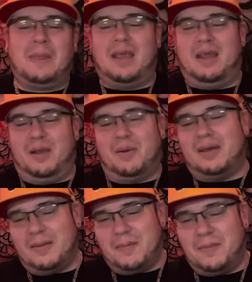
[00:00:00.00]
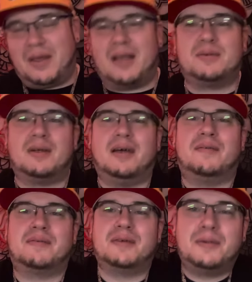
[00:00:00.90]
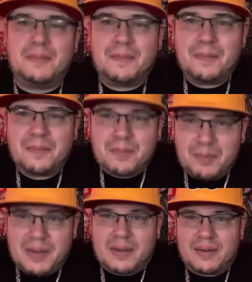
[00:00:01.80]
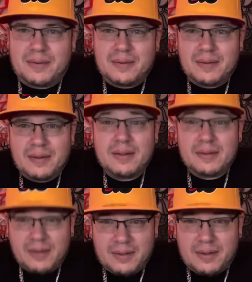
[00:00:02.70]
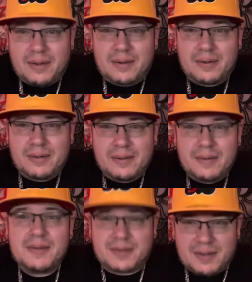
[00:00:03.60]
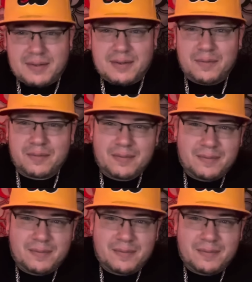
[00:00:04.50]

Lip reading: Anyway, that's what I have for you. Be good. Take care. Stay safe.